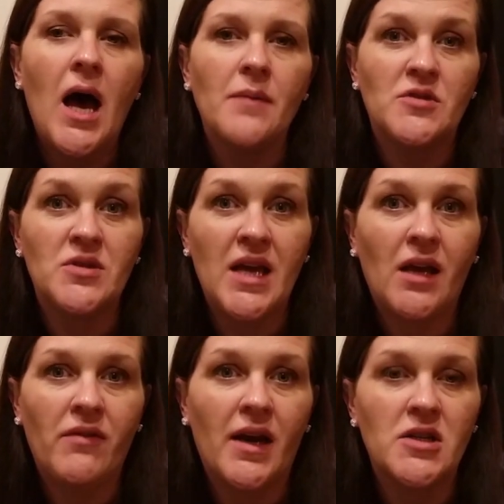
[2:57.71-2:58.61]
to
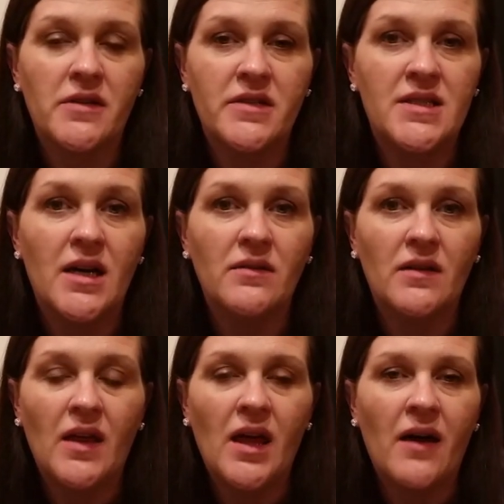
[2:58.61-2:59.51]
take advantage of a sale
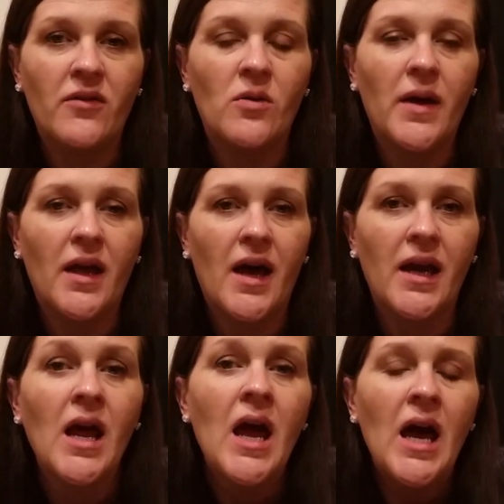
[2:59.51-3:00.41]
that they have going
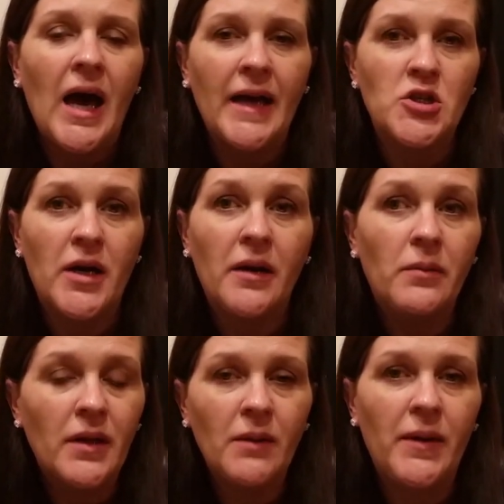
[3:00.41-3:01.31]
on. I try to
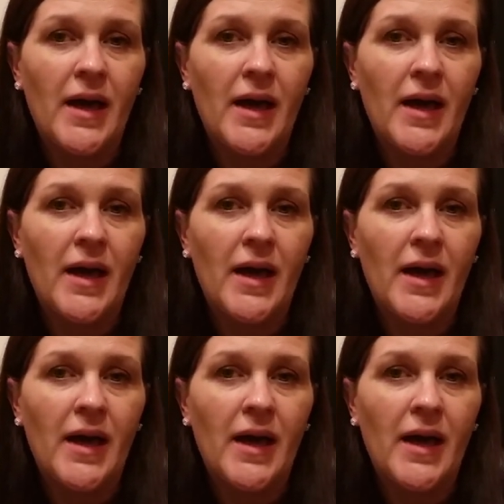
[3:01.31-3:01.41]
really